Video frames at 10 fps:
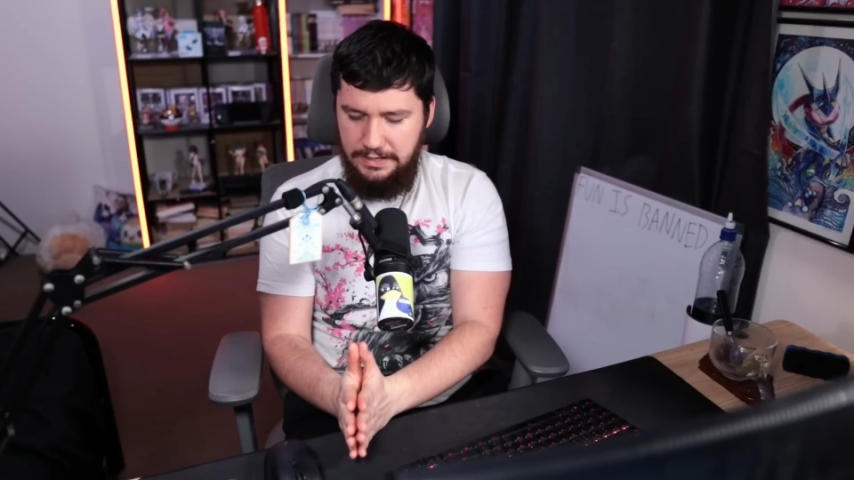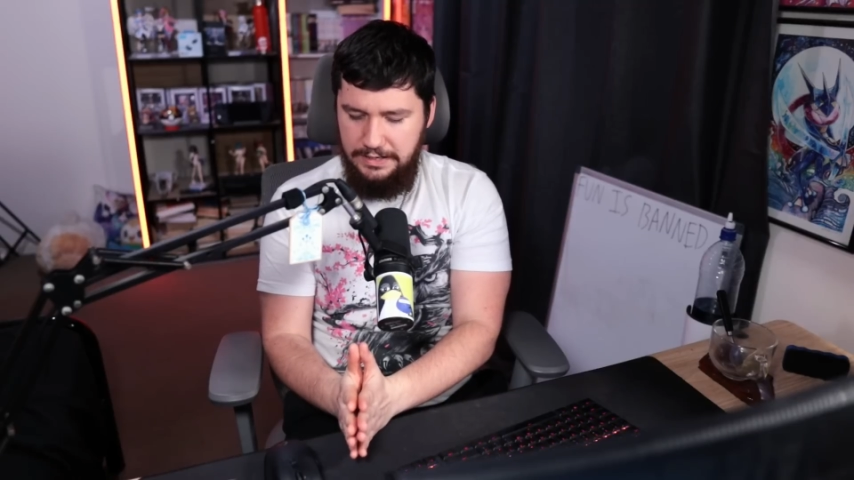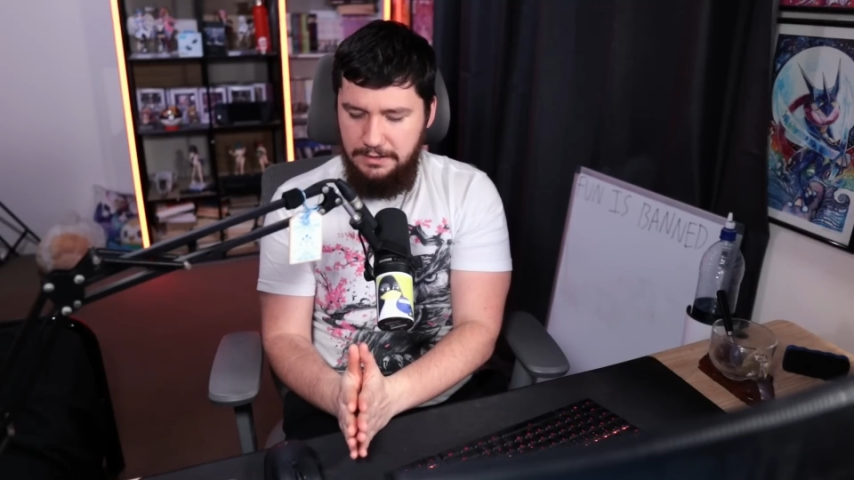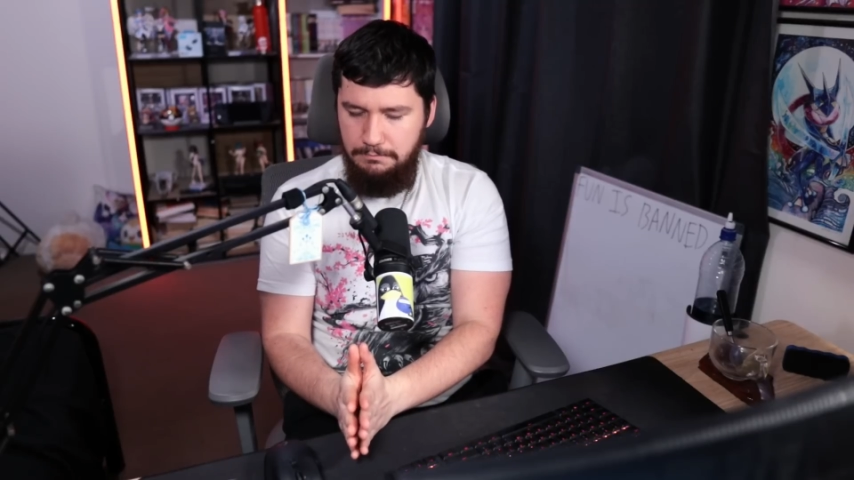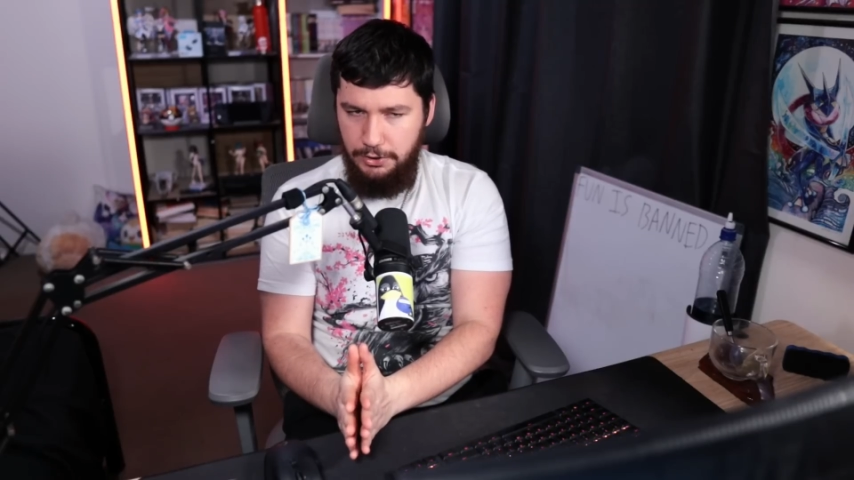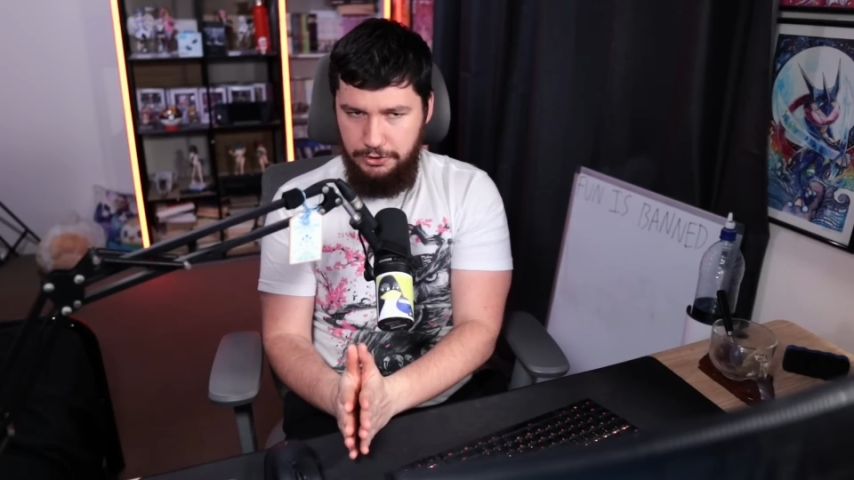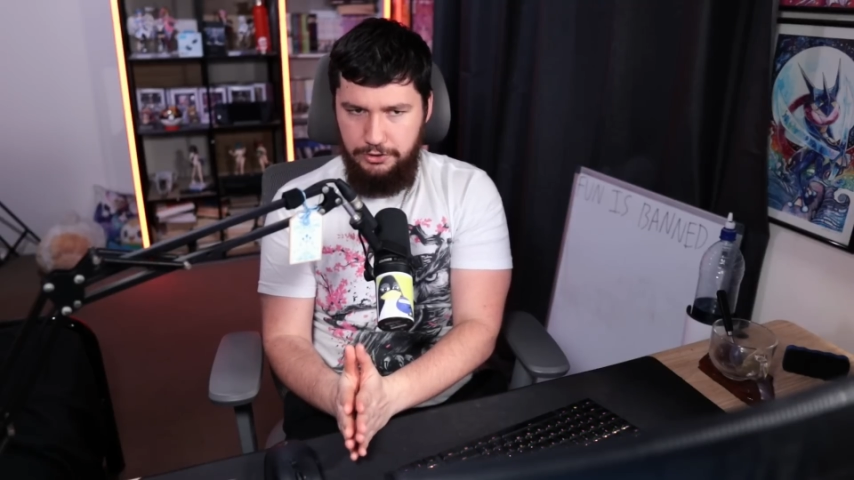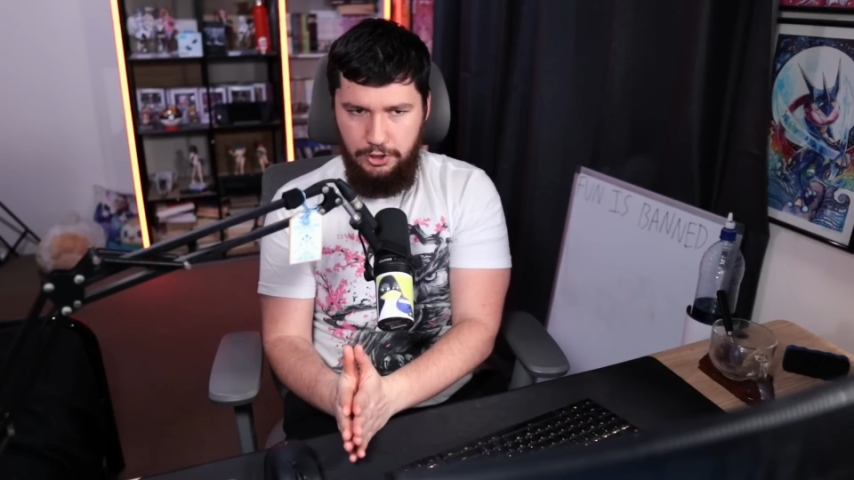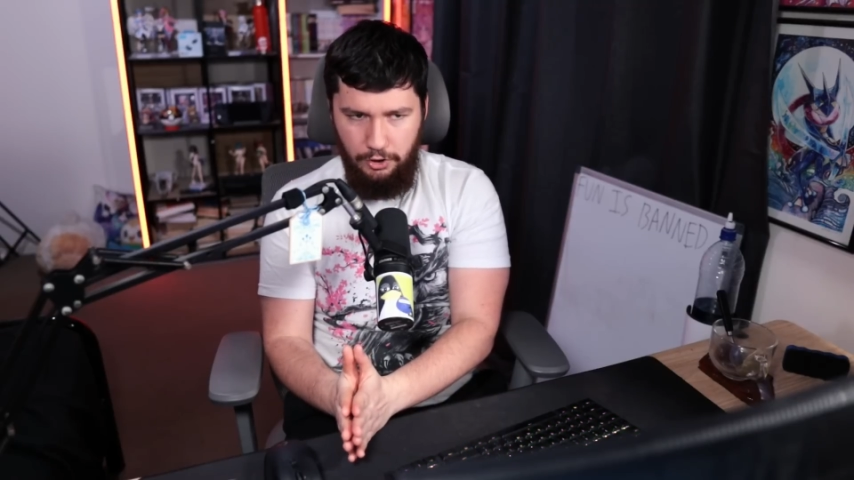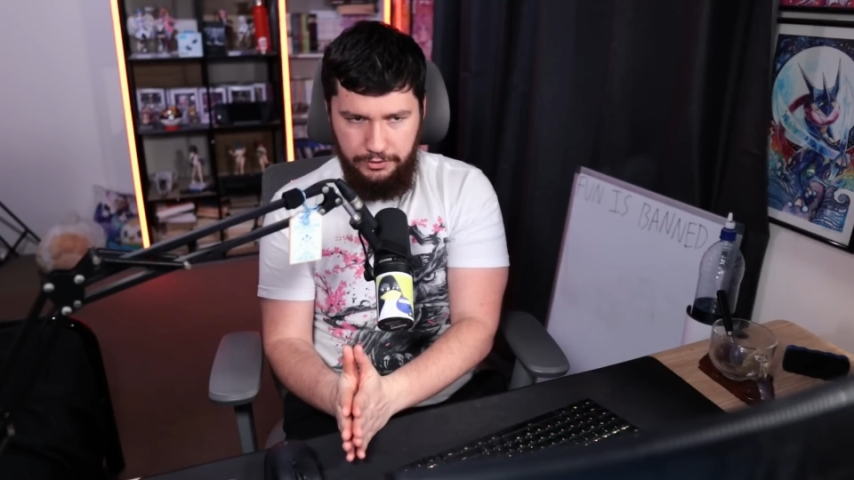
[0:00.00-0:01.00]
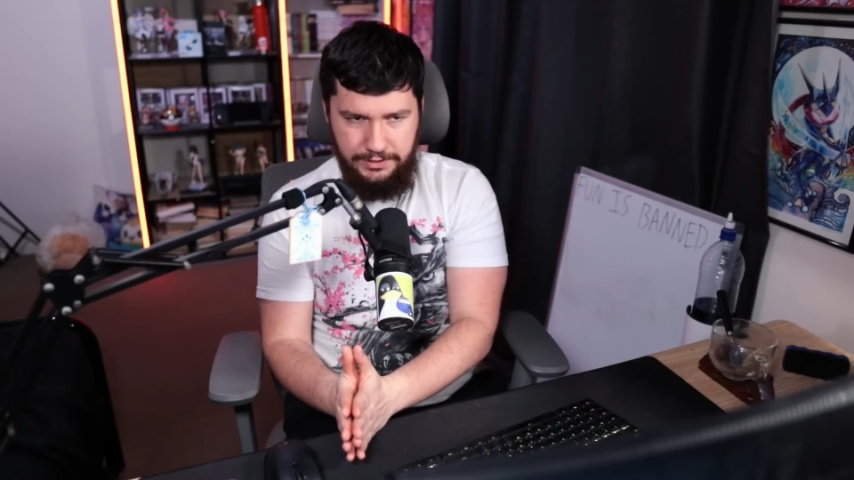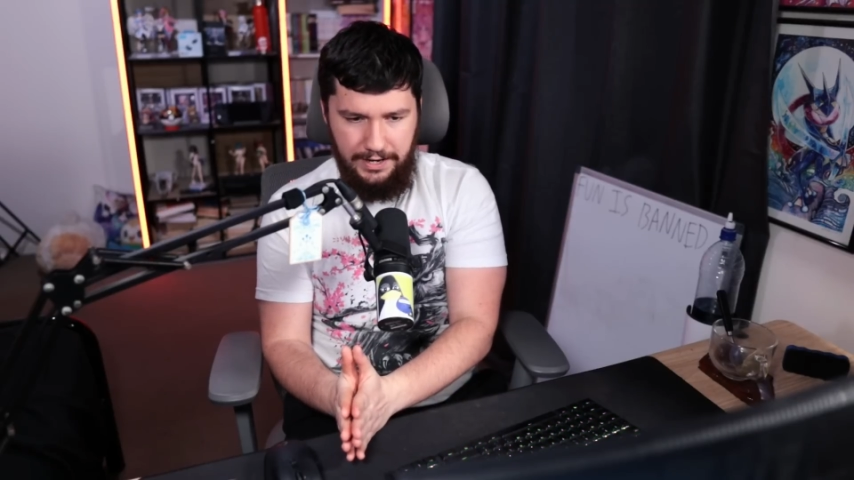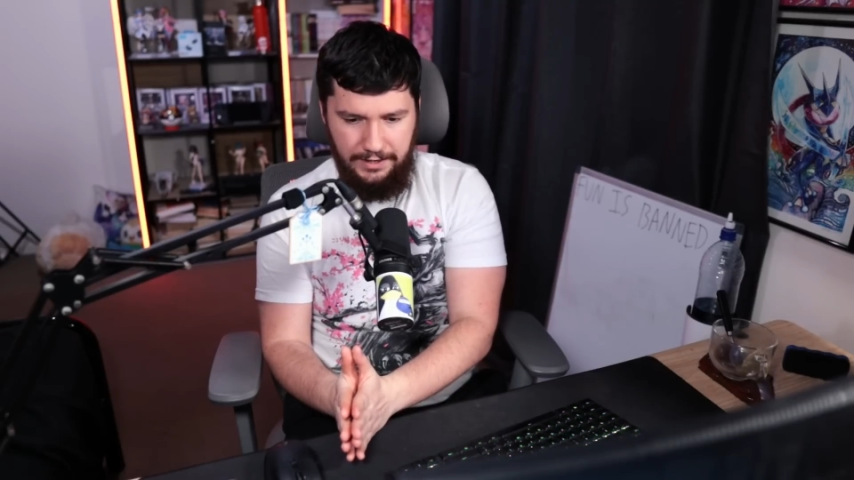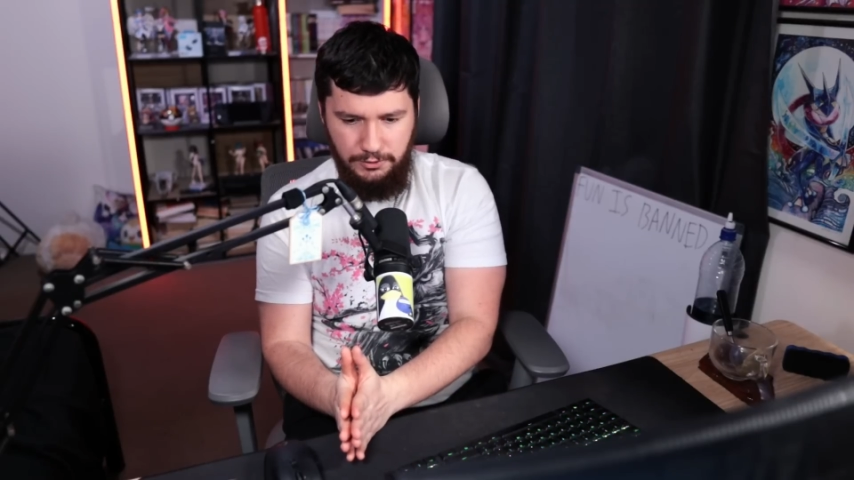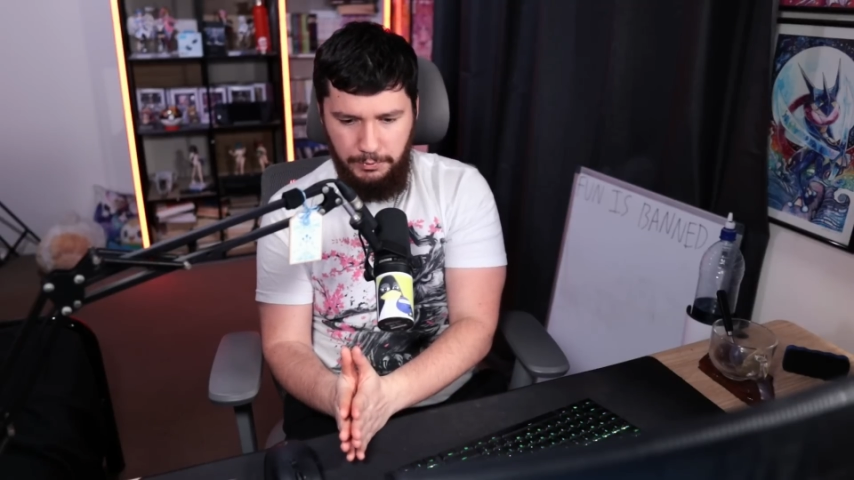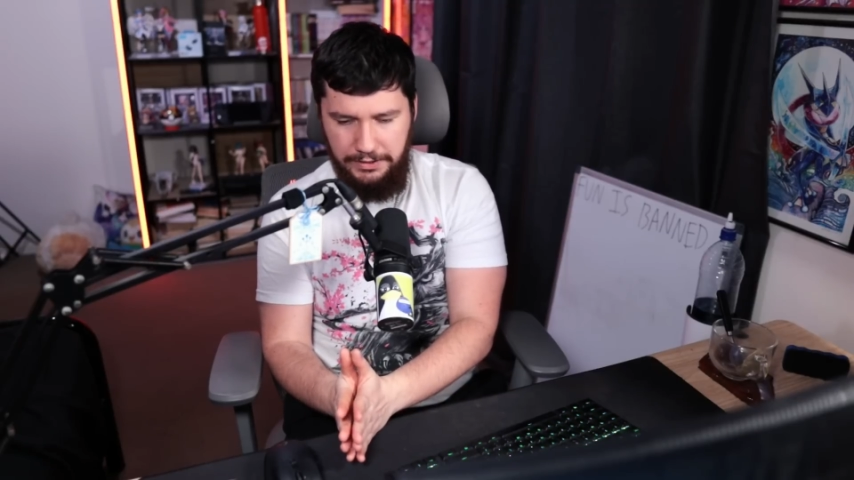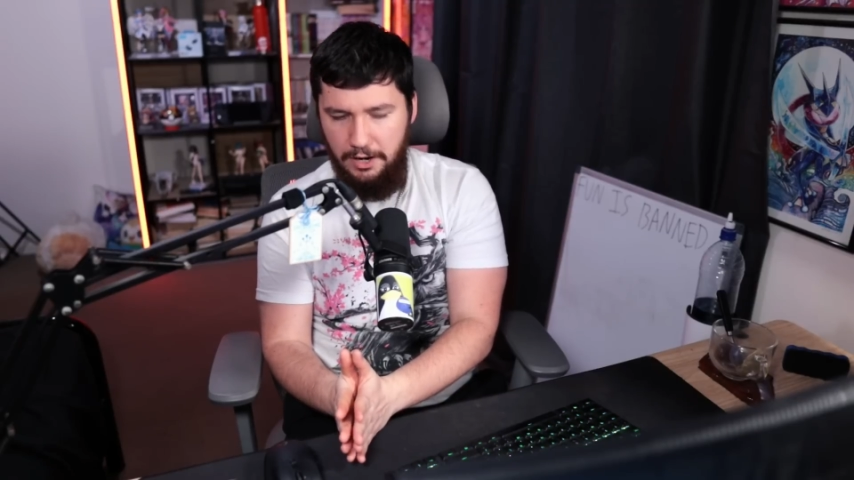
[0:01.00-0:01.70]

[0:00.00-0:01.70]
in a modern context with